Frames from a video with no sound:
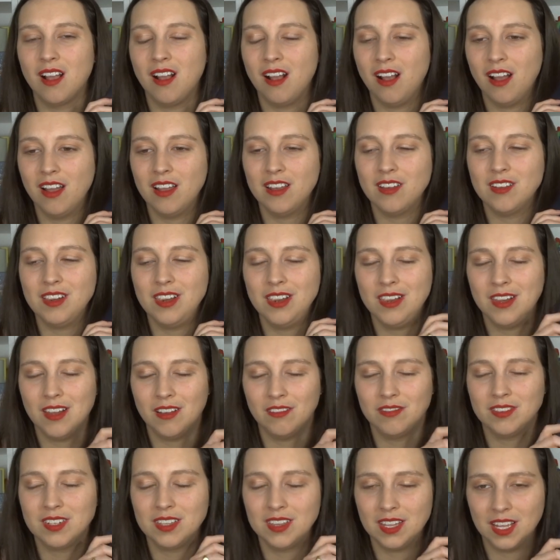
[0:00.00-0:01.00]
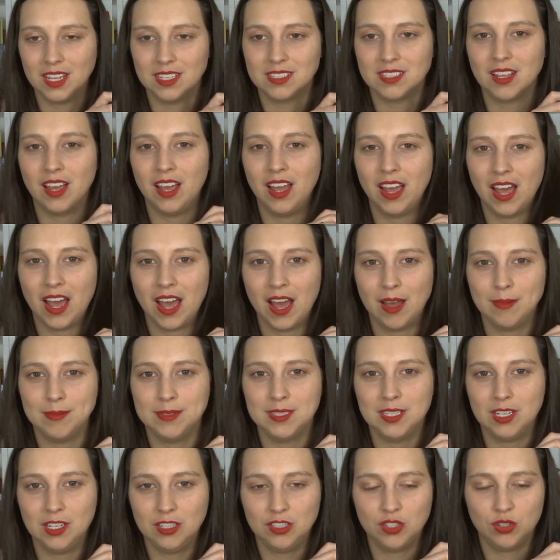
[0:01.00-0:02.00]
I loved this. I
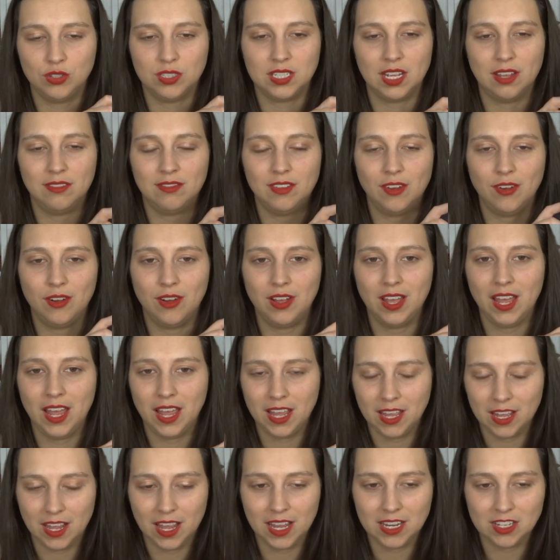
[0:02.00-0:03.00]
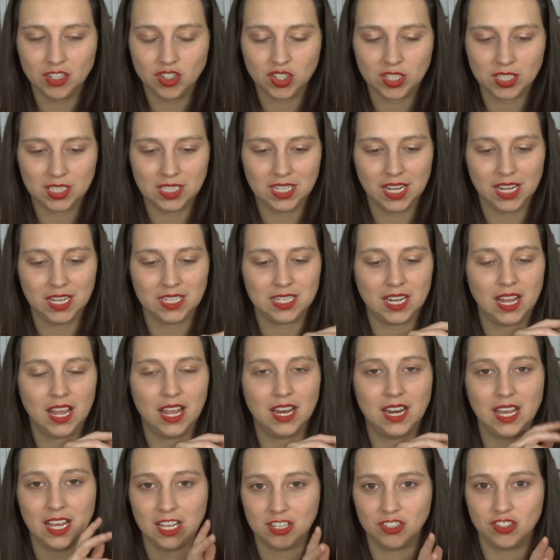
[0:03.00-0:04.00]
absolutely adored it. If you're interested in
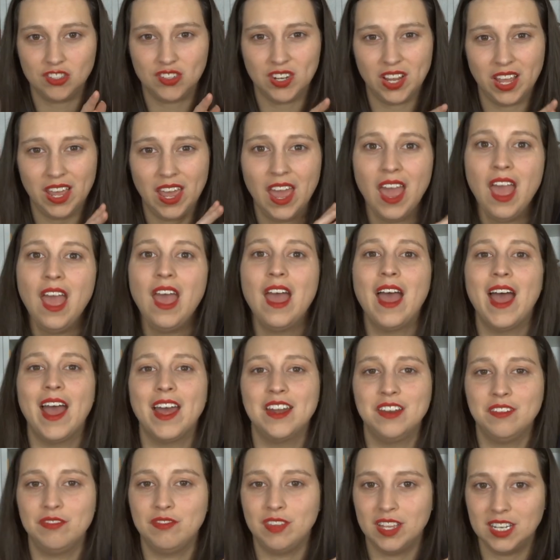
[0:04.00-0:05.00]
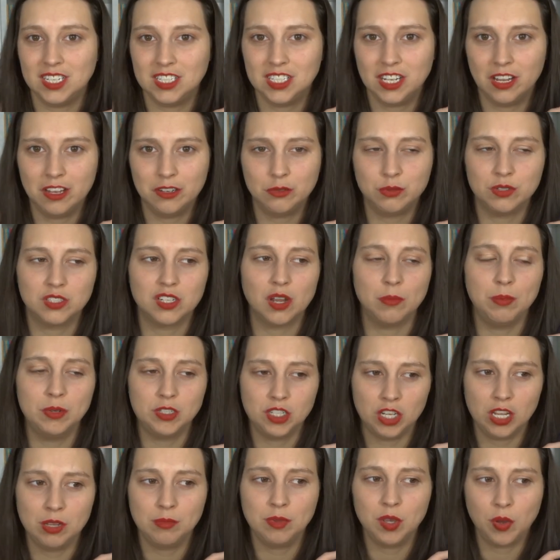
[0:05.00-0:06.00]
history and the vintage, which I
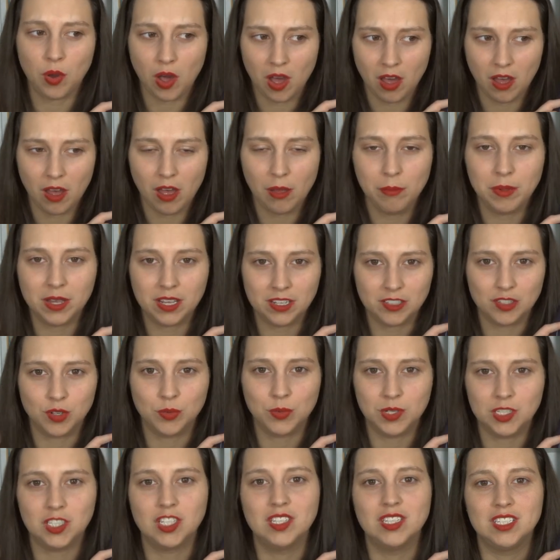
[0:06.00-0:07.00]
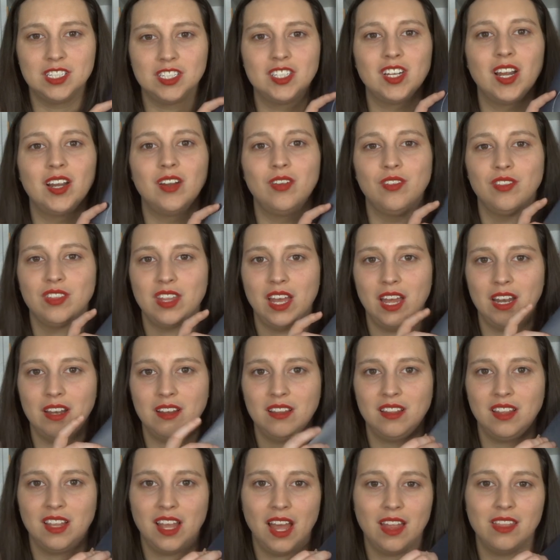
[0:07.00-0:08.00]
presume you are because you're watching this channel,
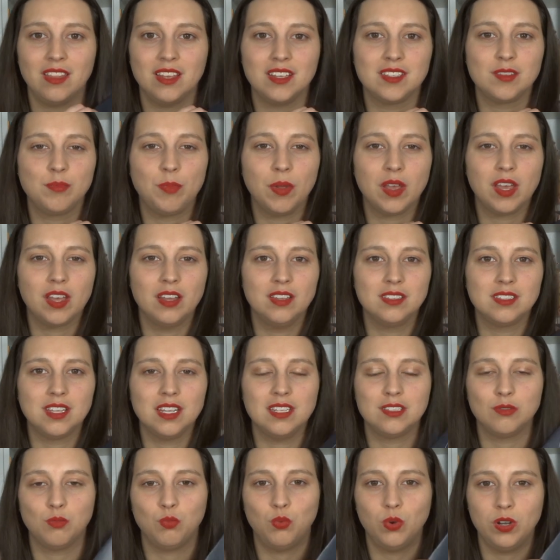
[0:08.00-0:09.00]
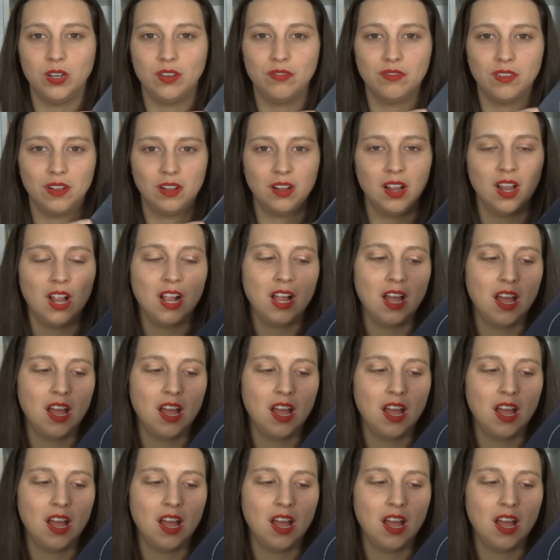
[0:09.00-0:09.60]
then get this because it's wonderful.